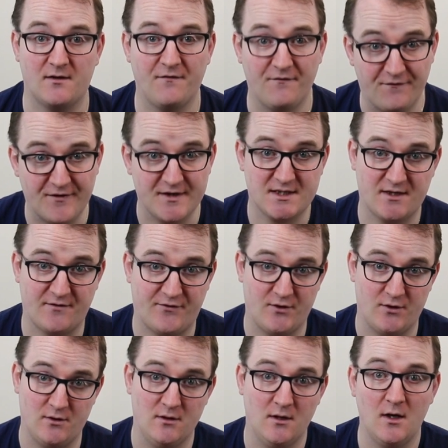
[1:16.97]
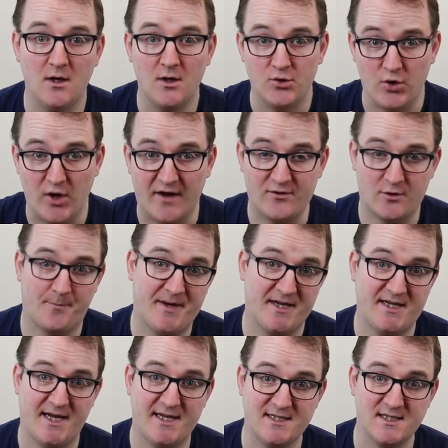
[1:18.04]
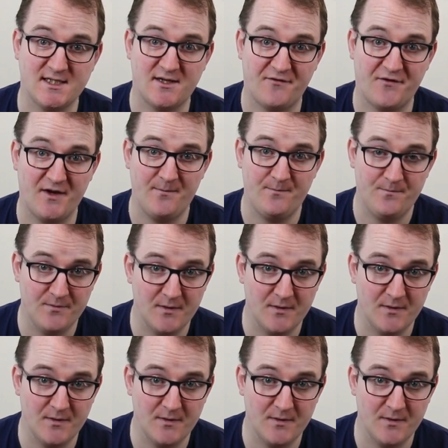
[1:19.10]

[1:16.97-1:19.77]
first of all, you have to pay the agency fee.